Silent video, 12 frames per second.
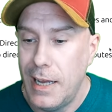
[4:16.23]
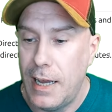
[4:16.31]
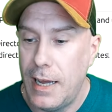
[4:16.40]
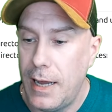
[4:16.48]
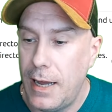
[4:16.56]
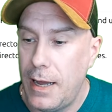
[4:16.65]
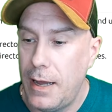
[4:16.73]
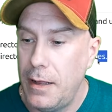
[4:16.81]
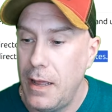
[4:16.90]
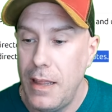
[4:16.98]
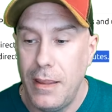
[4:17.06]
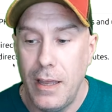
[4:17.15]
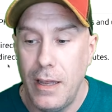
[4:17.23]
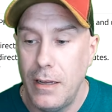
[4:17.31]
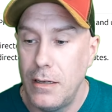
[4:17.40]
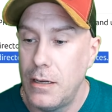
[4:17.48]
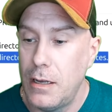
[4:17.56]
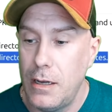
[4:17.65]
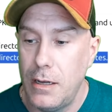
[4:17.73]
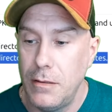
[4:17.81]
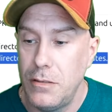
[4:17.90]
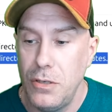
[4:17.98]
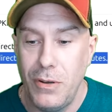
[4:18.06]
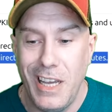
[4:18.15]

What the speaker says: And then do